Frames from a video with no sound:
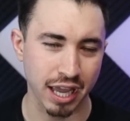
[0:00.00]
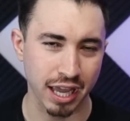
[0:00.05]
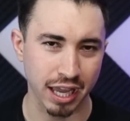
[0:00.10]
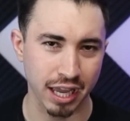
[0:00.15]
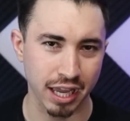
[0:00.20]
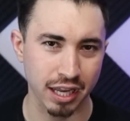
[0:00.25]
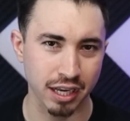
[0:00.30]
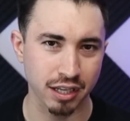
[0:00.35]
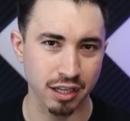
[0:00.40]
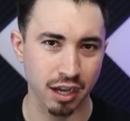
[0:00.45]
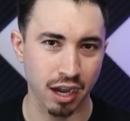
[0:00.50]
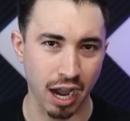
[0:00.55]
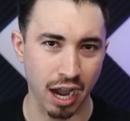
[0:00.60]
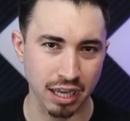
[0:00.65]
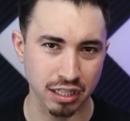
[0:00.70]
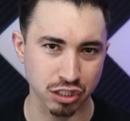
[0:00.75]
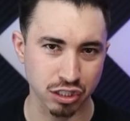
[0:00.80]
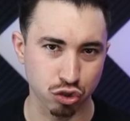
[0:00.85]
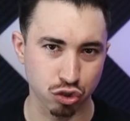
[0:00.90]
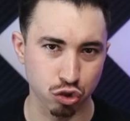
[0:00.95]
and
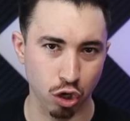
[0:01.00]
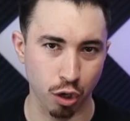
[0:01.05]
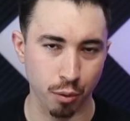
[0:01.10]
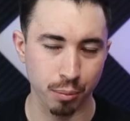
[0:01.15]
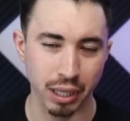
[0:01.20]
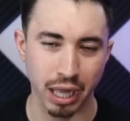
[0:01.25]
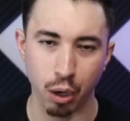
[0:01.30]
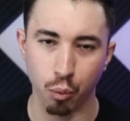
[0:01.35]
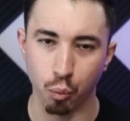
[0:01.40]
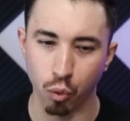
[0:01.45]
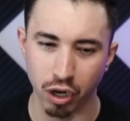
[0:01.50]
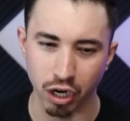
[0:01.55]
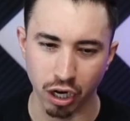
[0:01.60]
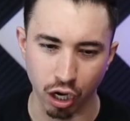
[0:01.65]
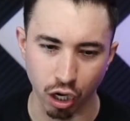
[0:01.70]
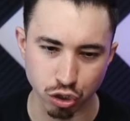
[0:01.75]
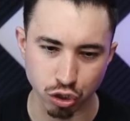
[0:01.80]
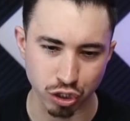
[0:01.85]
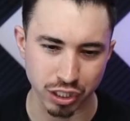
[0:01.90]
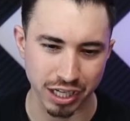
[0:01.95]
Isaac Trumbull at
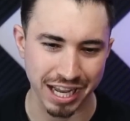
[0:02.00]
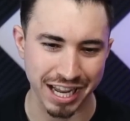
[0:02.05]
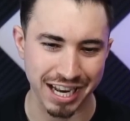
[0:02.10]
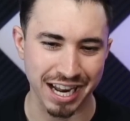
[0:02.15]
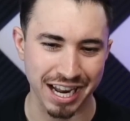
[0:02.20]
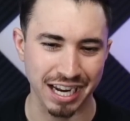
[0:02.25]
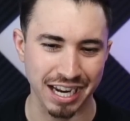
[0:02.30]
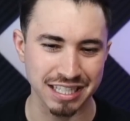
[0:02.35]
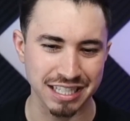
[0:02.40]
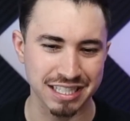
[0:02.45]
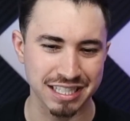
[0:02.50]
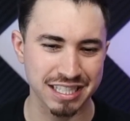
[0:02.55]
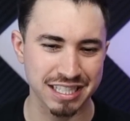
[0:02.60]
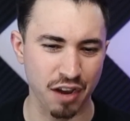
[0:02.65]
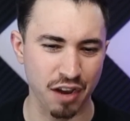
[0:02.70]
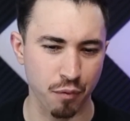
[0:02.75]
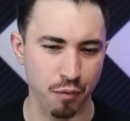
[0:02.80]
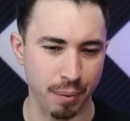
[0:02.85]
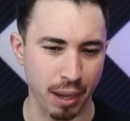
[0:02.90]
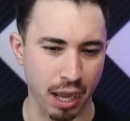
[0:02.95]

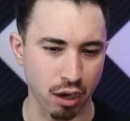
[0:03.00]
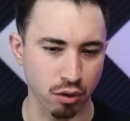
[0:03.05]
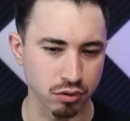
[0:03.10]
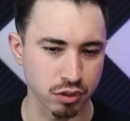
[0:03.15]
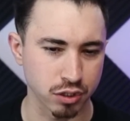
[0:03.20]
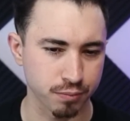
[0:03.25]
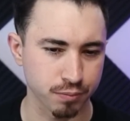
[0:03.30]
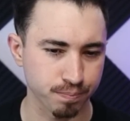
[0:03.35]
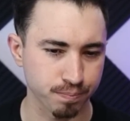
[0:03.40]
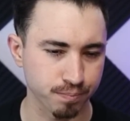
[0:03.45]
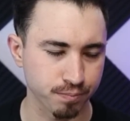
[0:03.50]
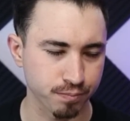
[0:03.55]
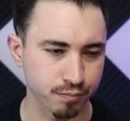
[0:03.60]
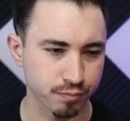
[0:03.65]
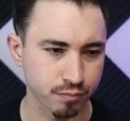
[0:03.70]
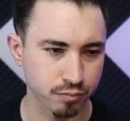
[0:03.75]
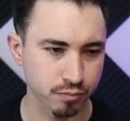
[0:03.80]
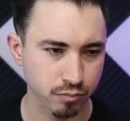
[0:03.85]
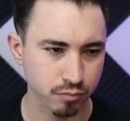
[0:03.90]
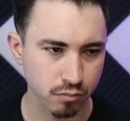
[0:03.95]
197 pounds.
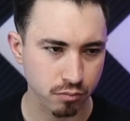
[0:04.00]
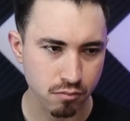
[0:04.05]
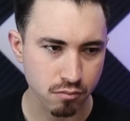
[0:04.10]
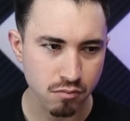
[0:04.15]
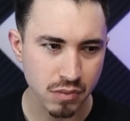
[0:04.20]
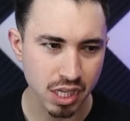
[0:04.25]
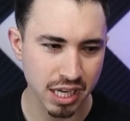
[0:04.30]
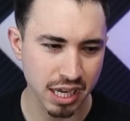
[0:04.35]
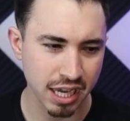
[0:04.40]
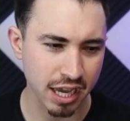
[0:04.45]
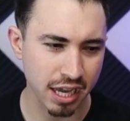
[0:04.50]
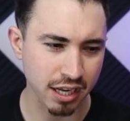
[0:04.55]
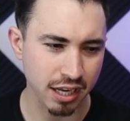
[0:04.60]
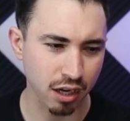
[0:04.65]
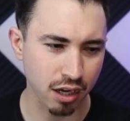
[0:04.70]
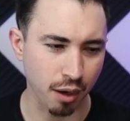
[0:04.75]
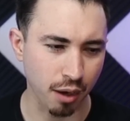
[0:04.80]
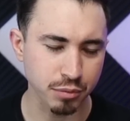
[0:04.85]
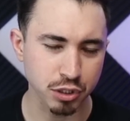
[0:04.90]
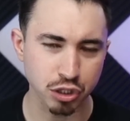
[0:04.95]
And
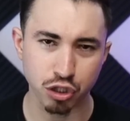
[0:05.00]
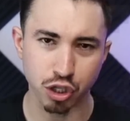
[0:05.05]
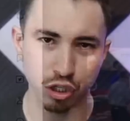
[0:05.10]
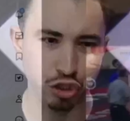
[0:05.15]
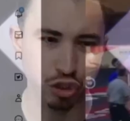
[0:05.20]
I'm just going to